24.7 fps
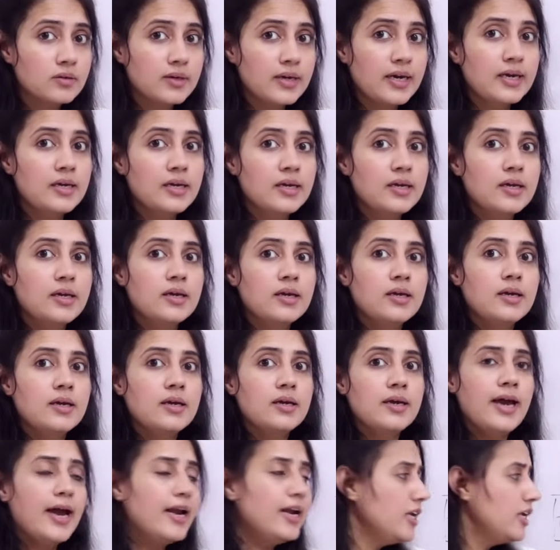right?
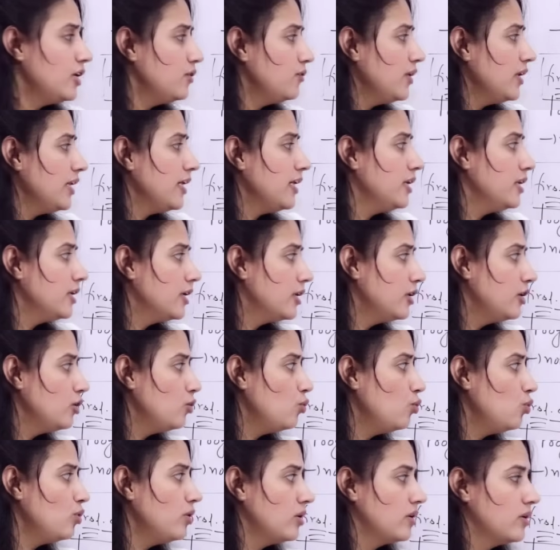And it will
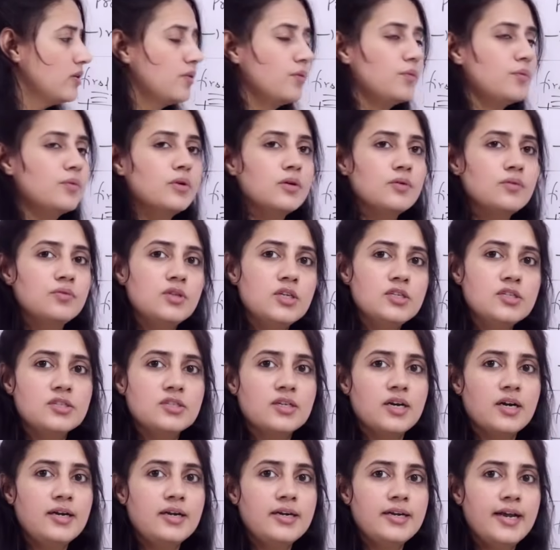include this
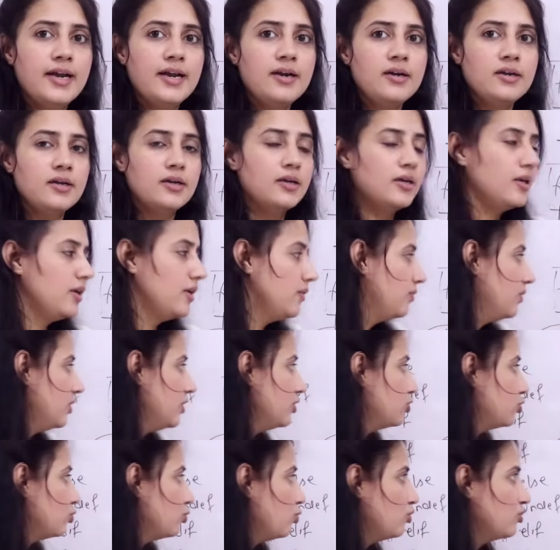content in
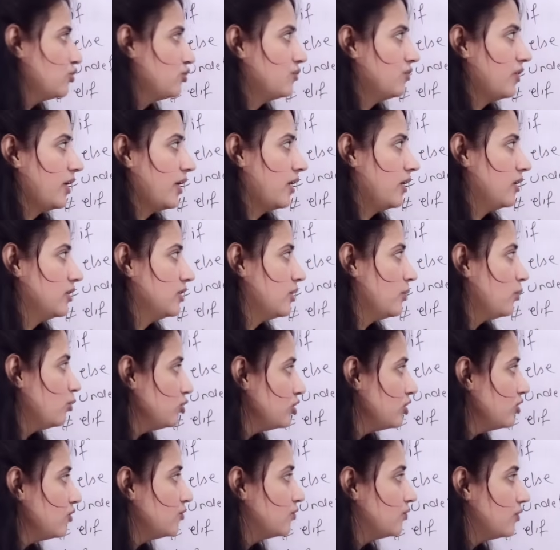the source file.
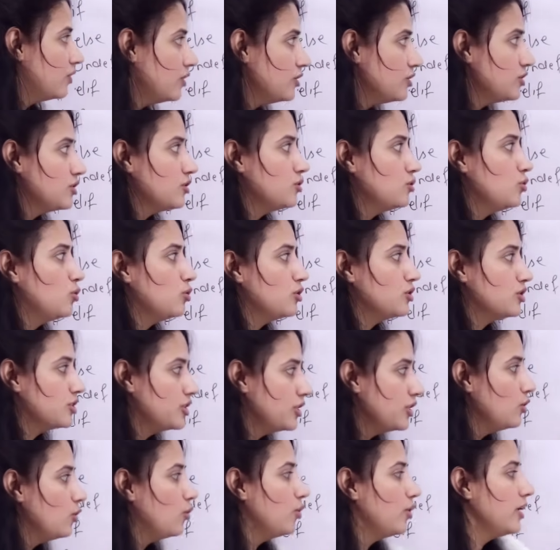Suppose in
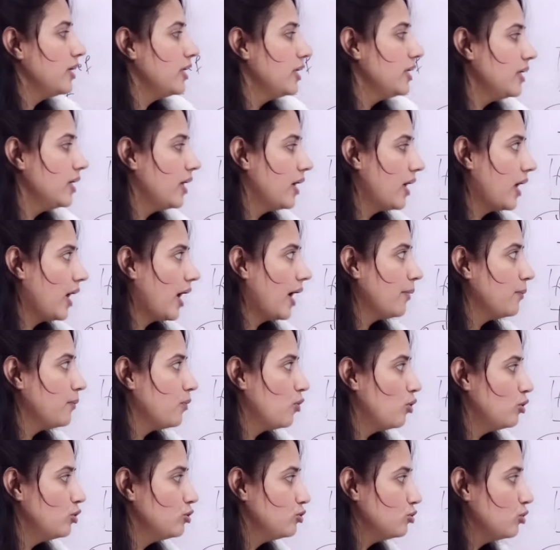first.c only, I
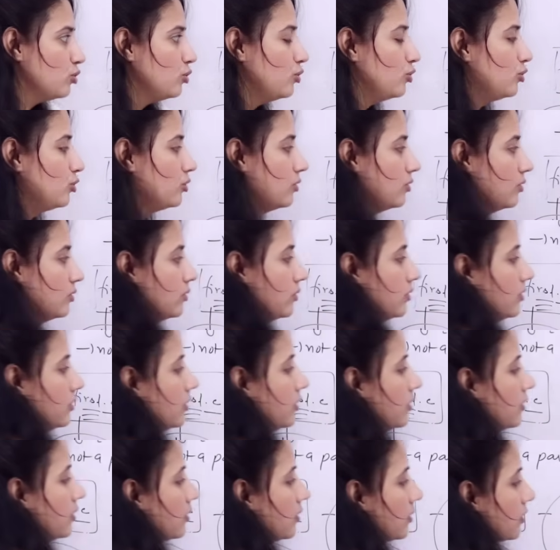am also
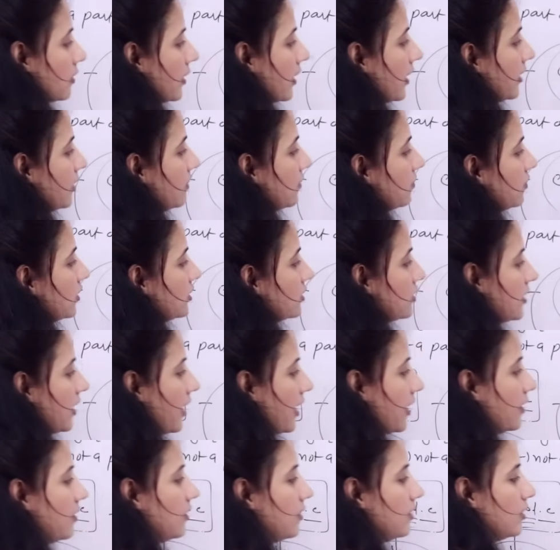writing this
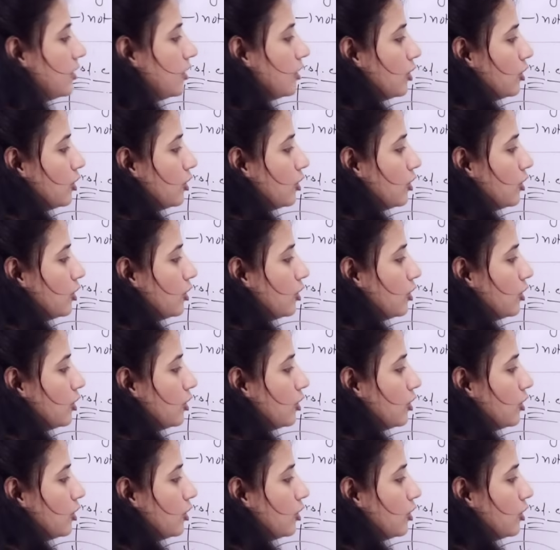line.